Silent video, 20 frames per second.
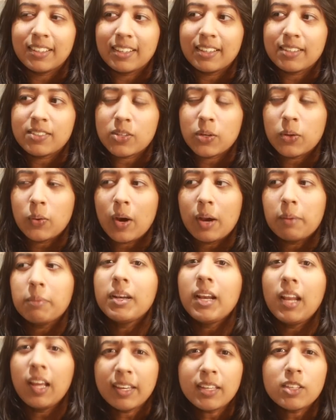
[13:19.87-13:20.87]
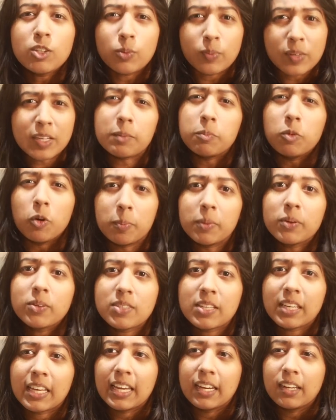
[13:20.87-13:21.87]
So I would like to read more books
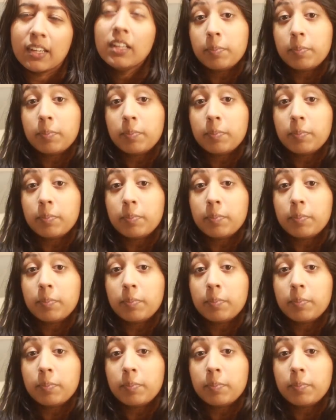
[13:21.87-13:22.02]
again.